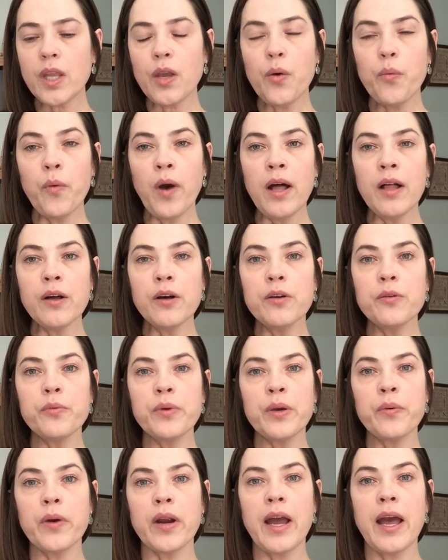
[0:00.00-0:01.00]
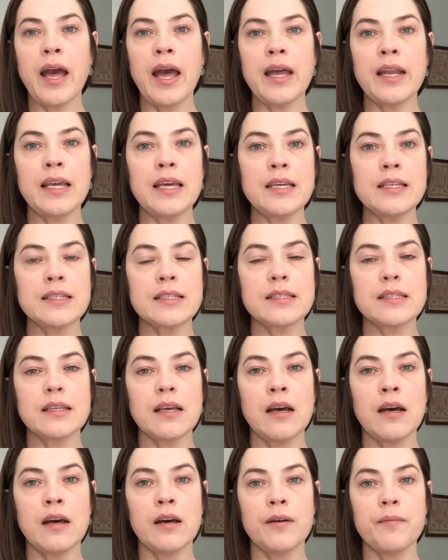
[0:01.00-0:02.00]
while we were at Eddie's
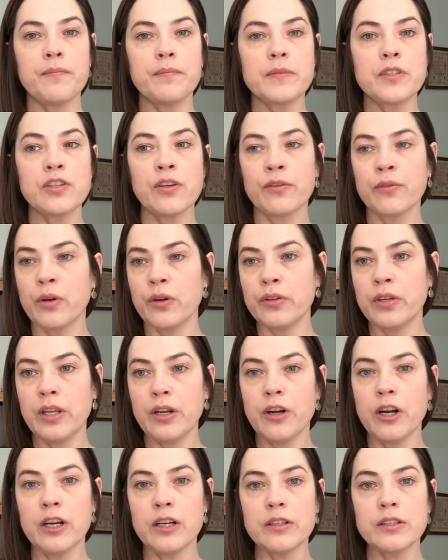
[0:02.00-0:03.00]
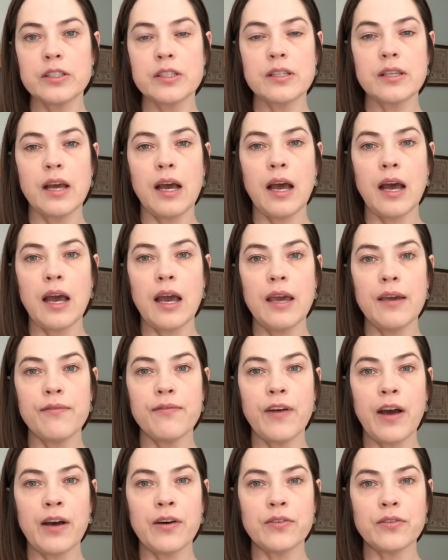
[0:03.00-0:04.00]
Silk Road Needle Arts, I
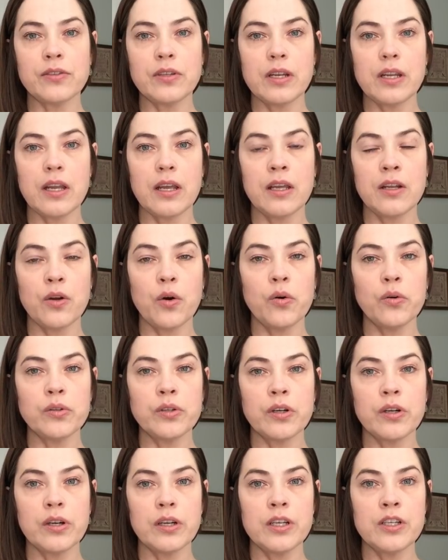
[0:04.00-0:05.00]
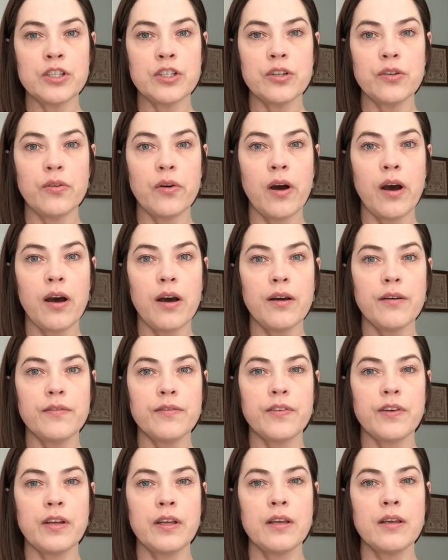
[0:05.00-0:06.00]
found an older issue
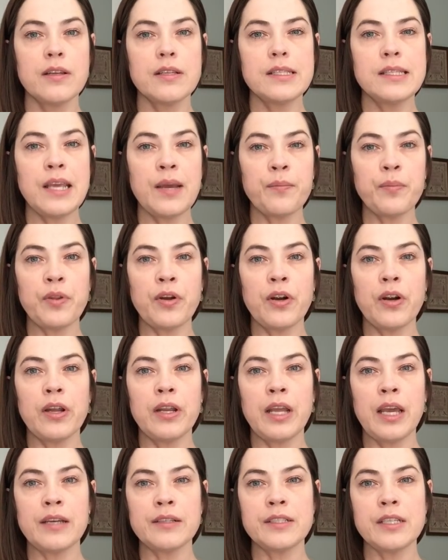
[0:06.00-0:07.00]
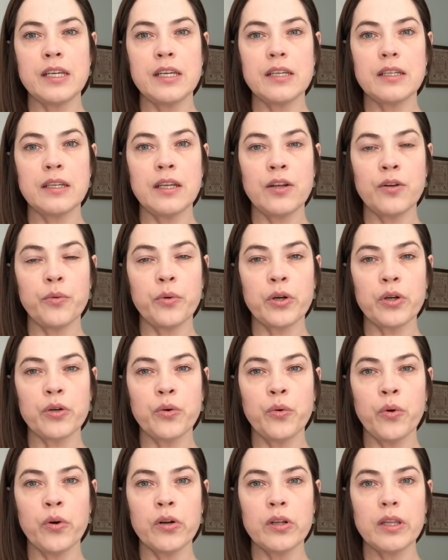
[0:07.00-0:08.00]
of Sampler and Antique Needlework
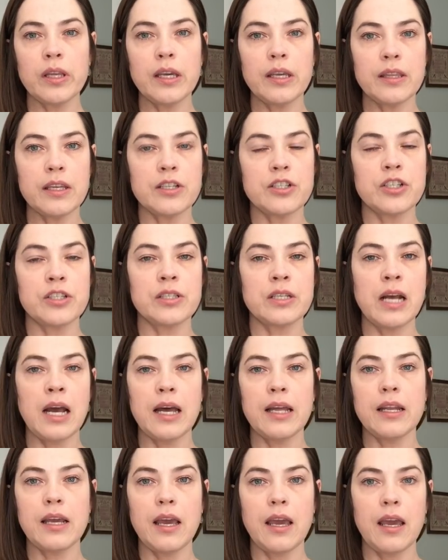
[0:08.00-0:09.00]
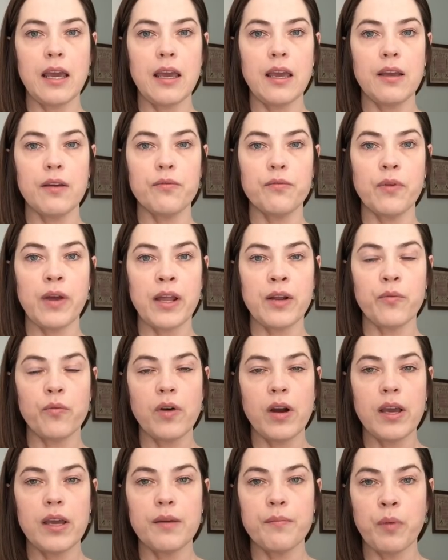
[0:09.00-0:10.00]
Quarterly that just had a red and
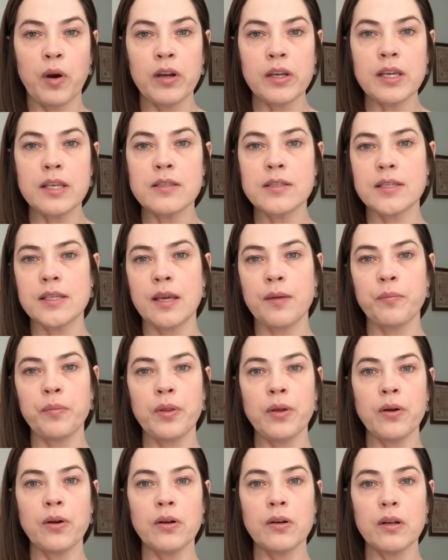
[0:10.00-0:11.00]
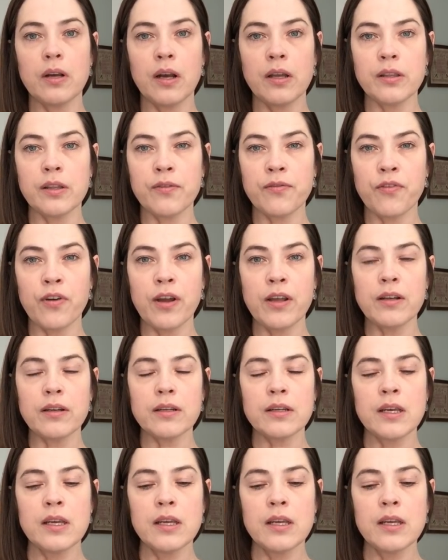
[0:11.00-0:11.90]
white marking sampler on the front.